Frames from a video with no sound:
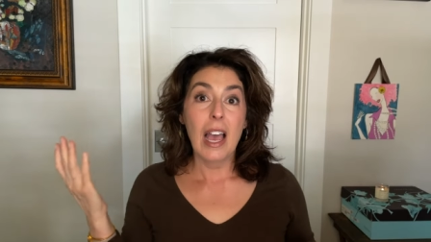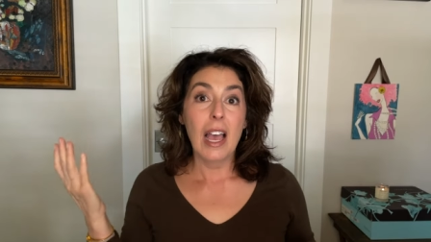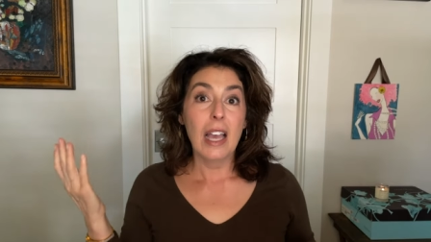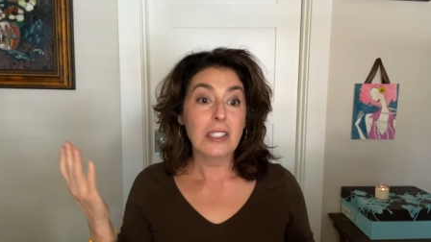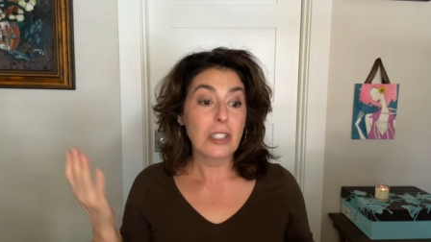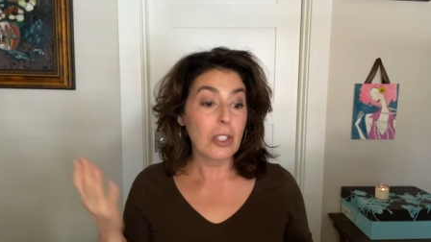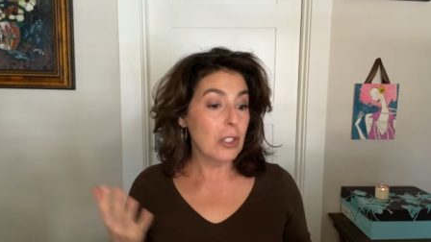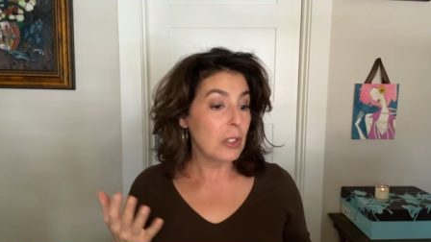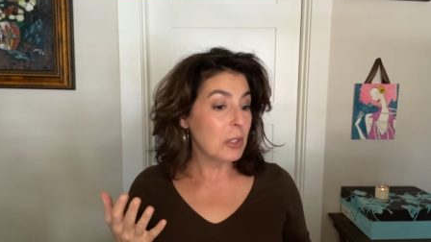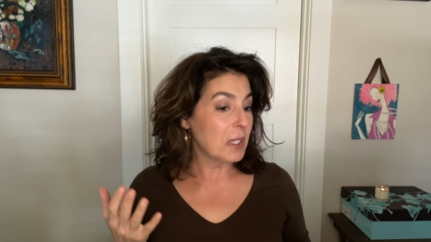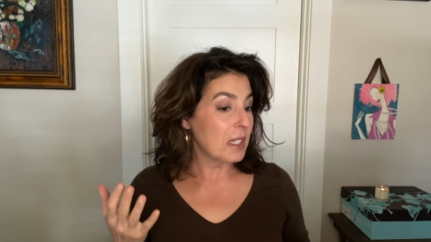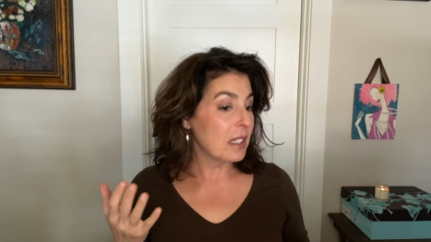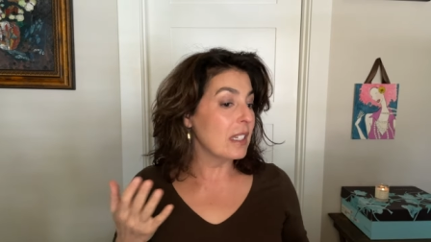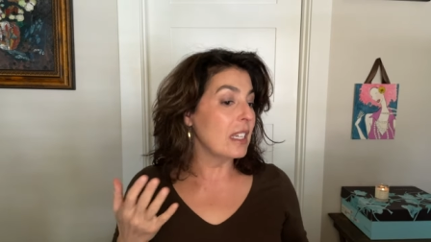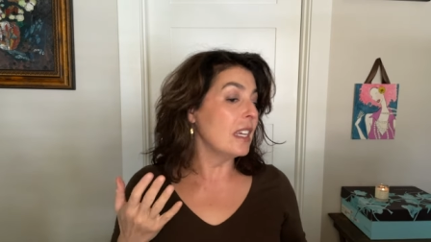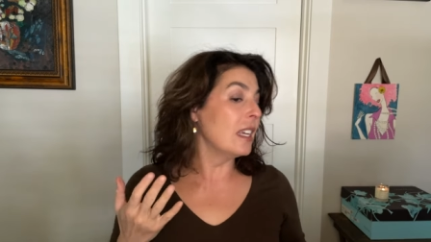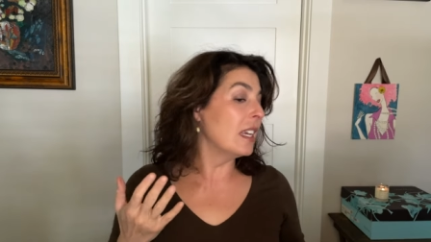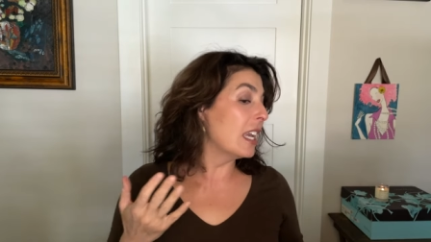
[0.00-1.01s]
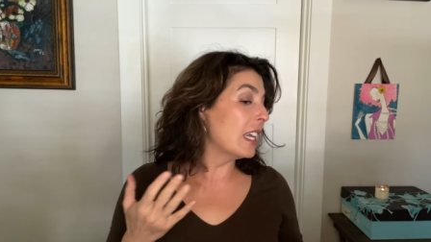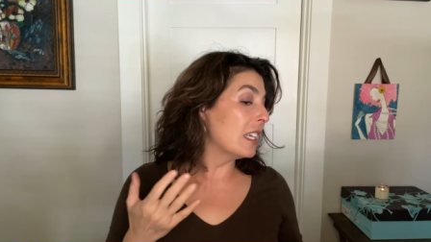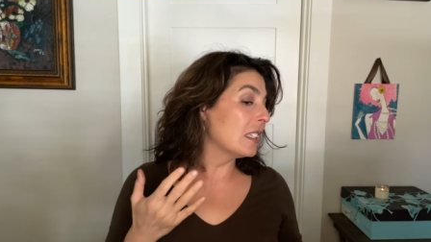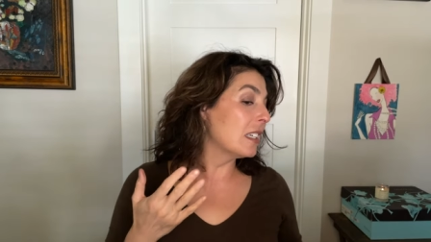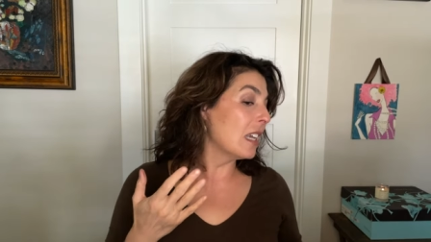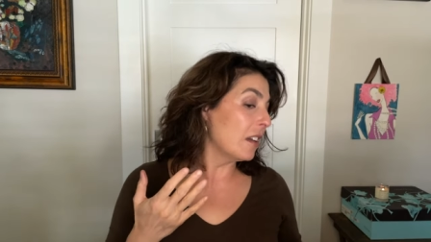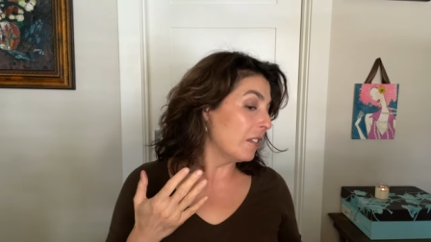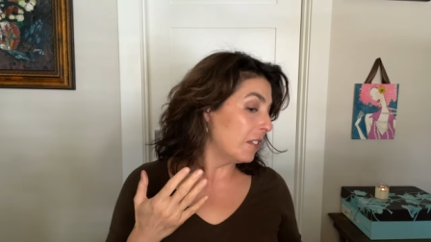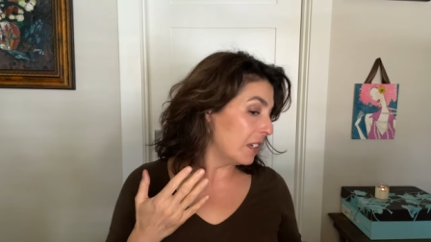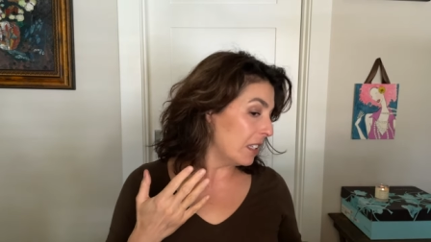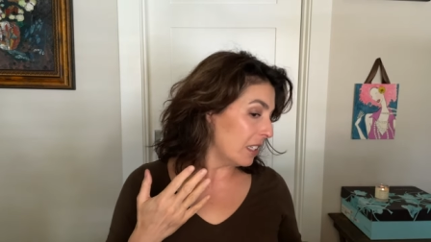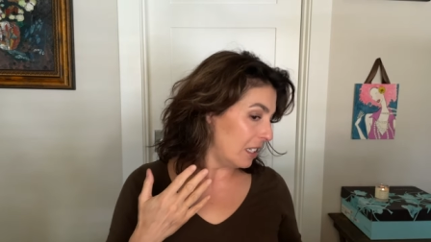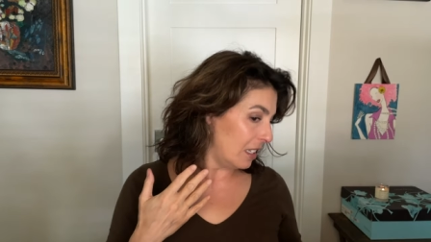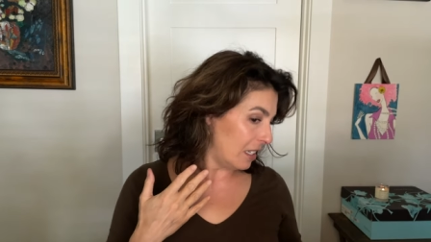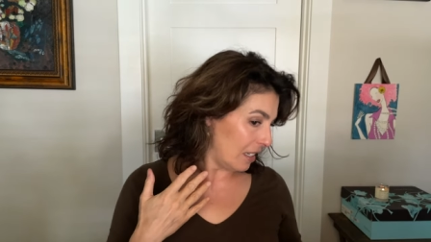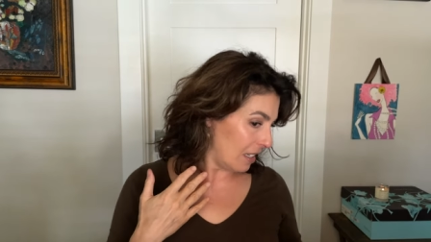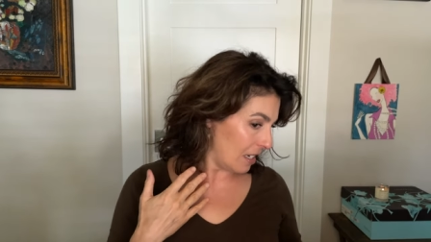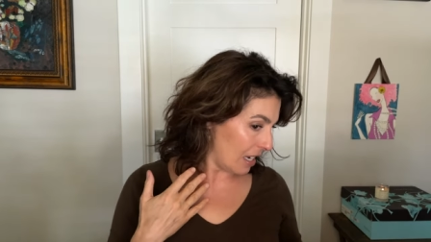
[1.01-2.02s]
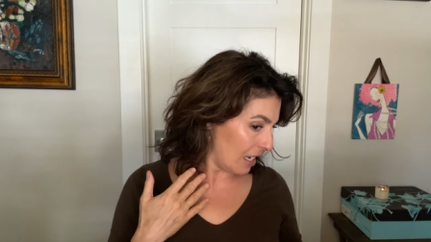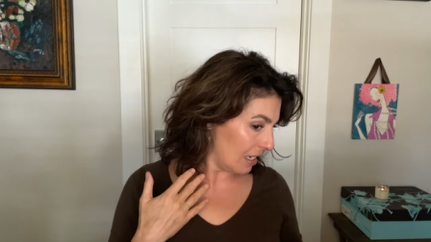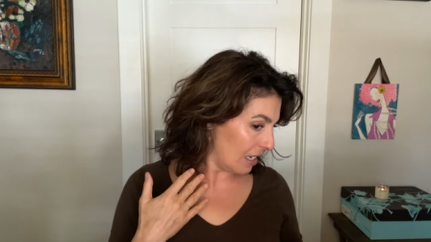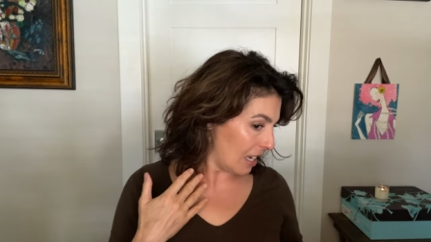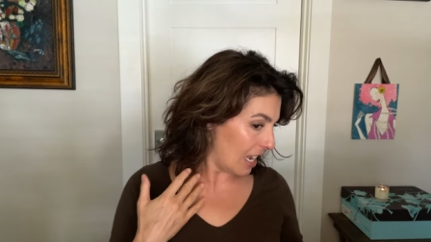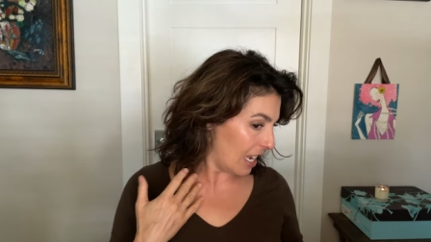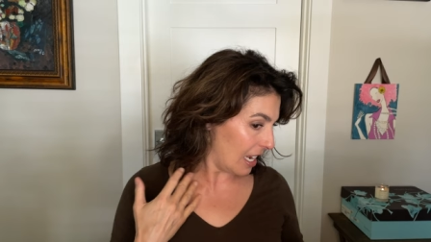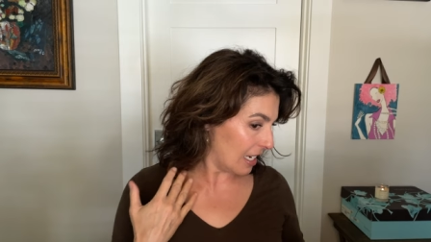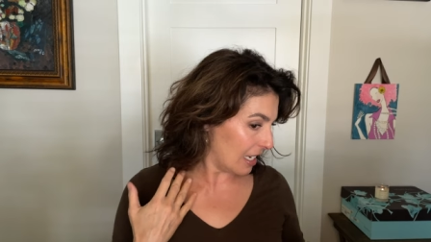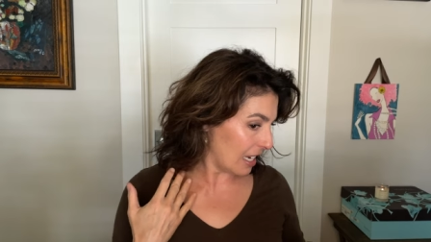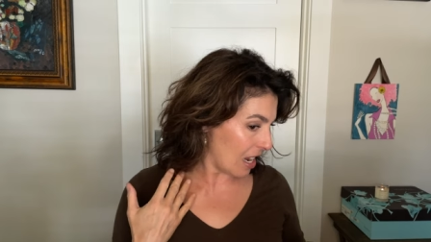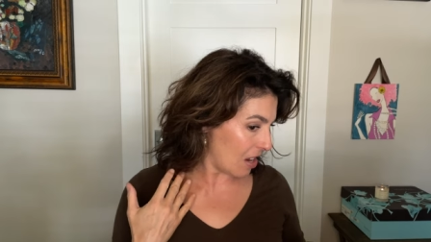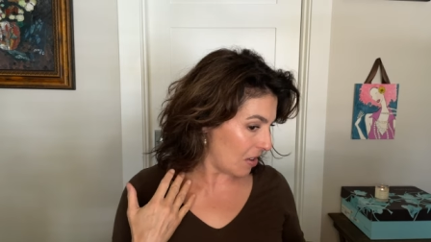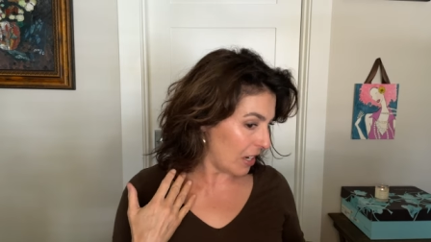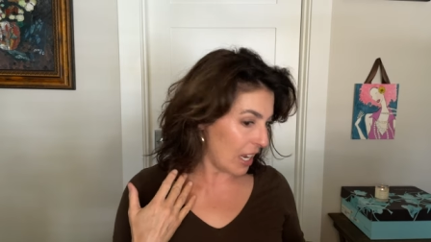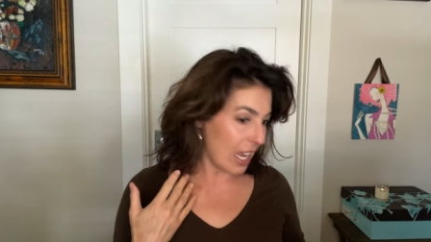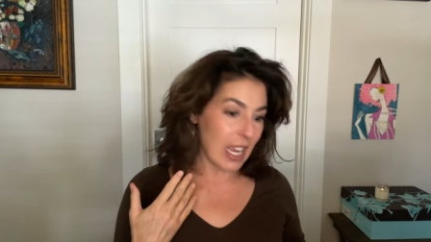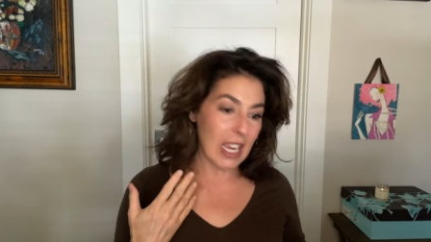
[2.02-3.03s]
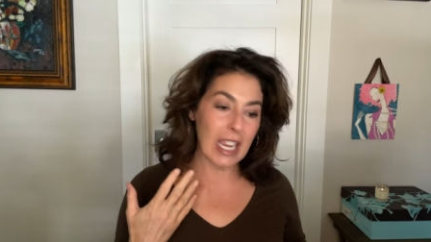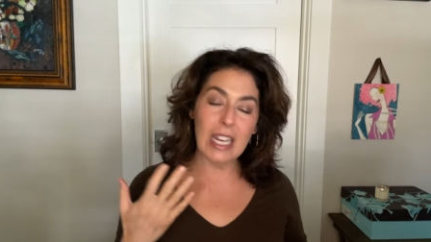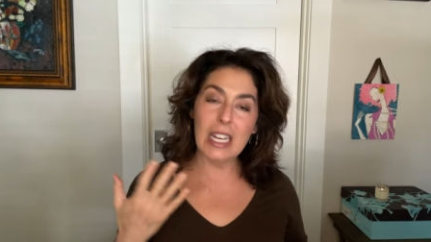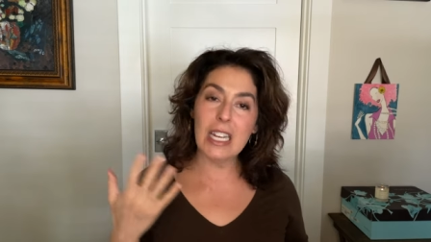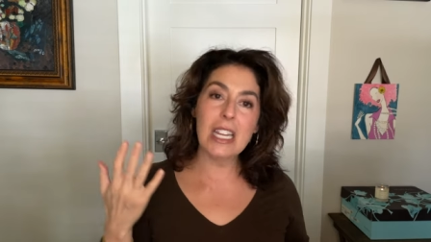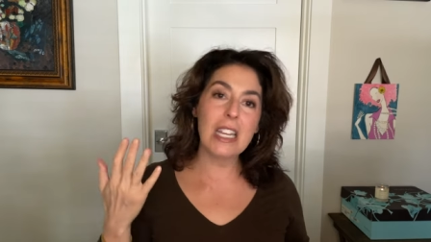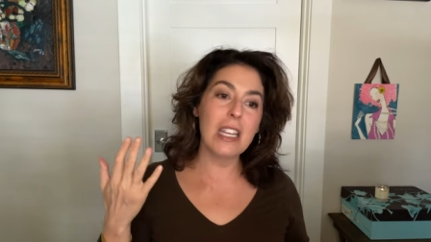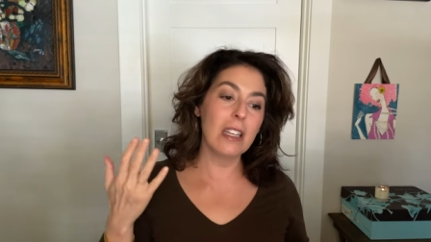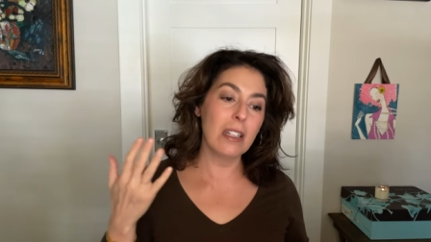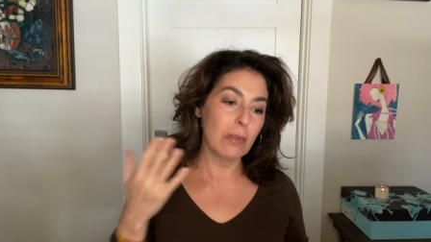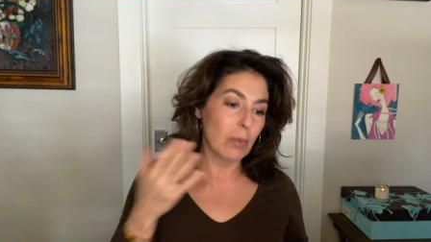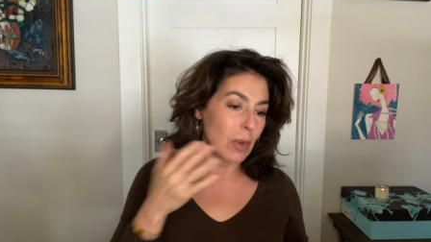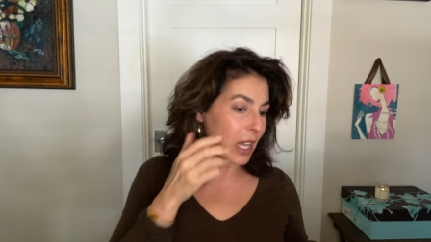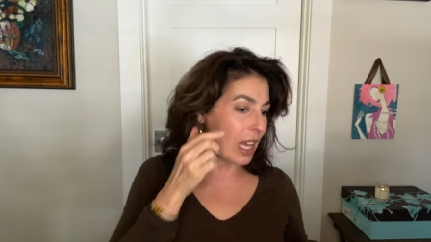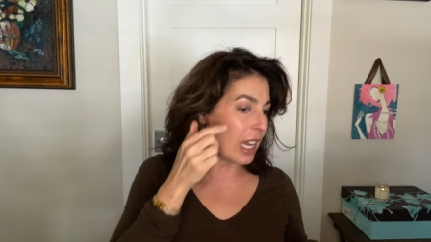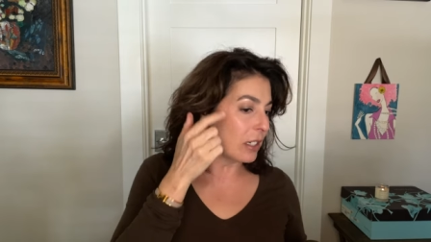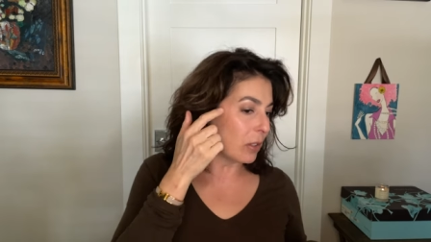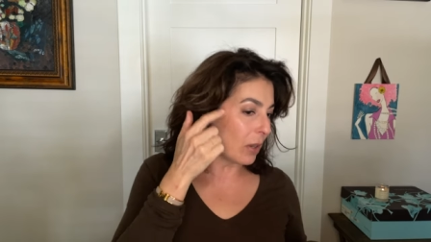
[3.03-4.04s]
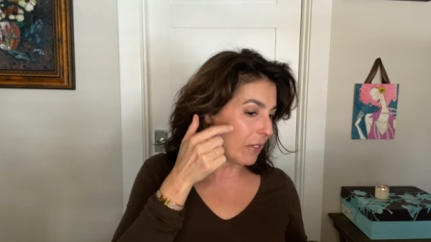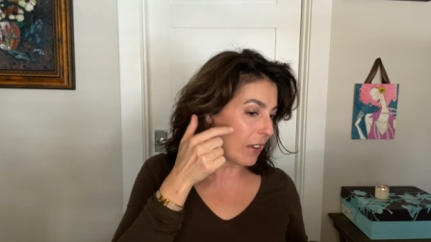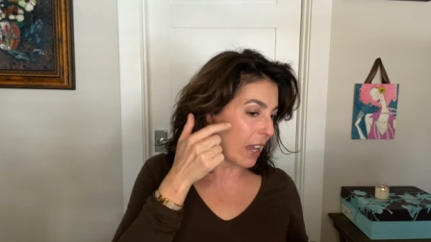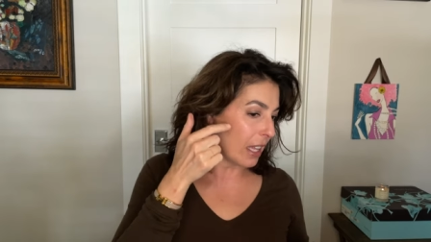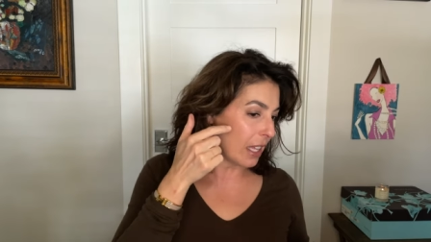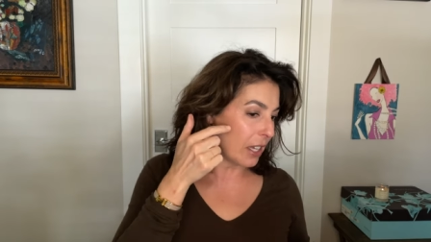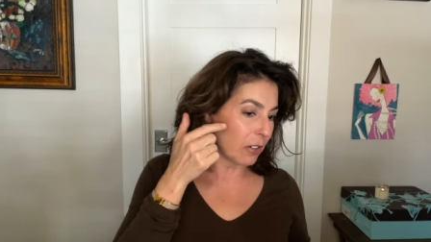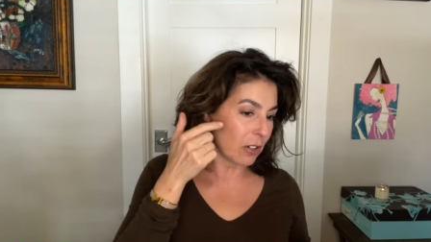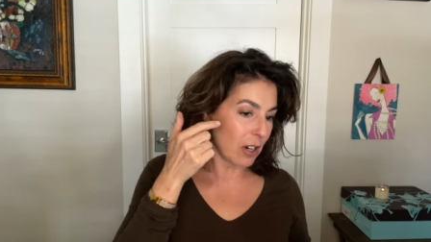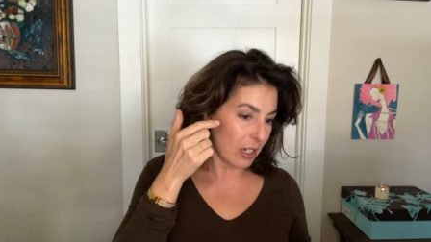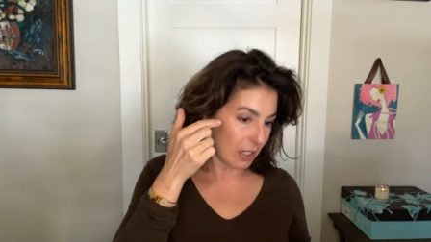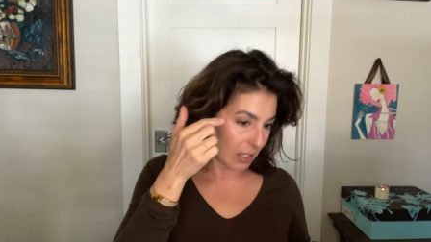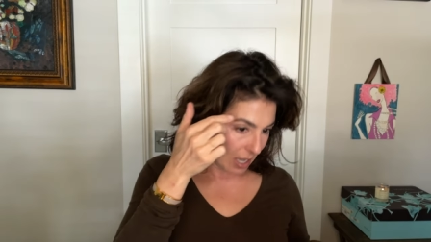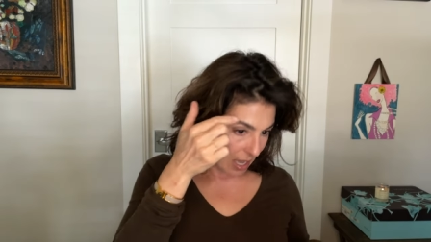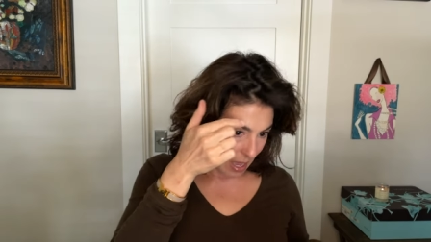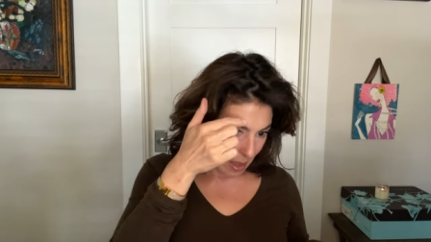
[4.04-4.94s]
So you see, it definitely does not take down any, well, I do have highlighter on,